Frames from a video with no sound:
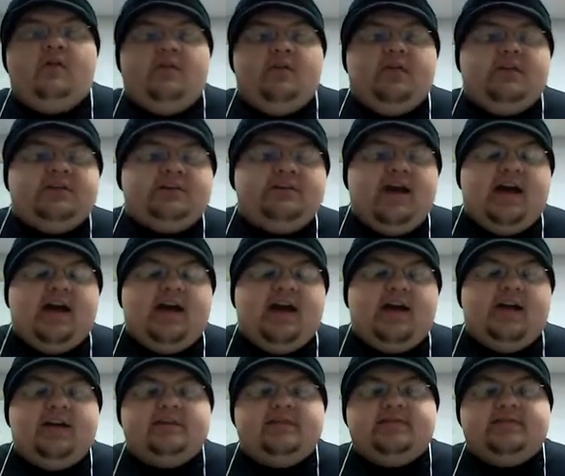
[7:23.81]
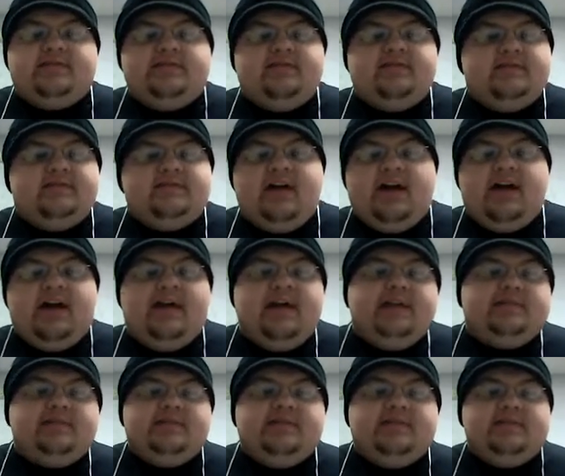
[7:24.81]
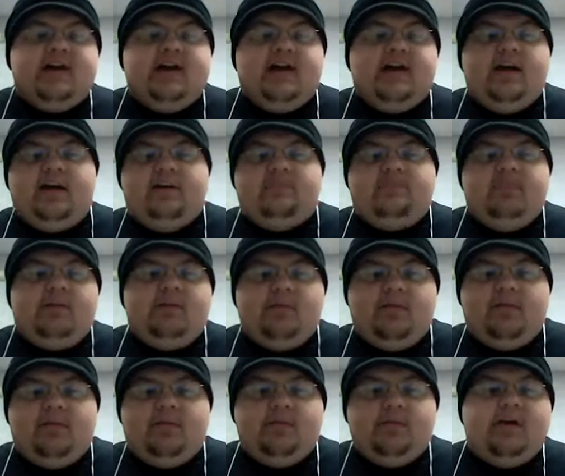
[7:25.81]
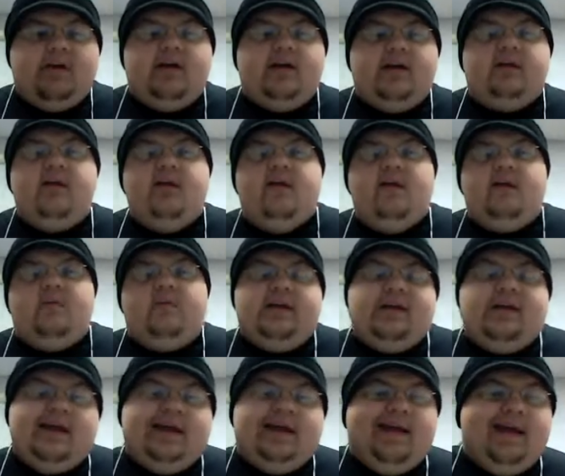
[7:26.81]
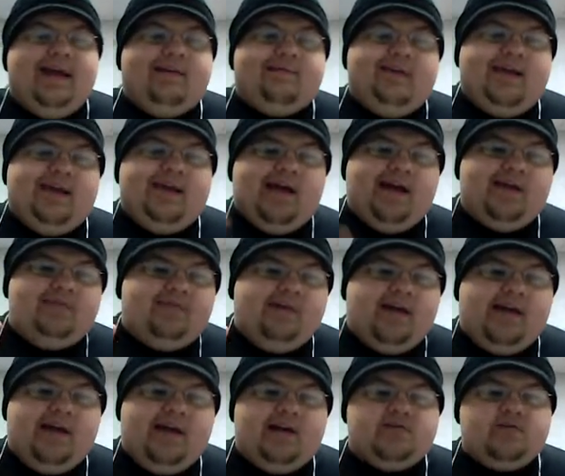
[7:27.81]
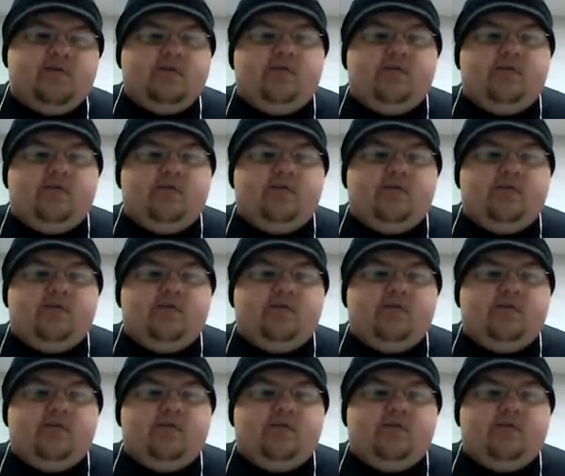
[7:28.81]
this guy hates this guy and blah blah blah blah, and we can't have any high flyers.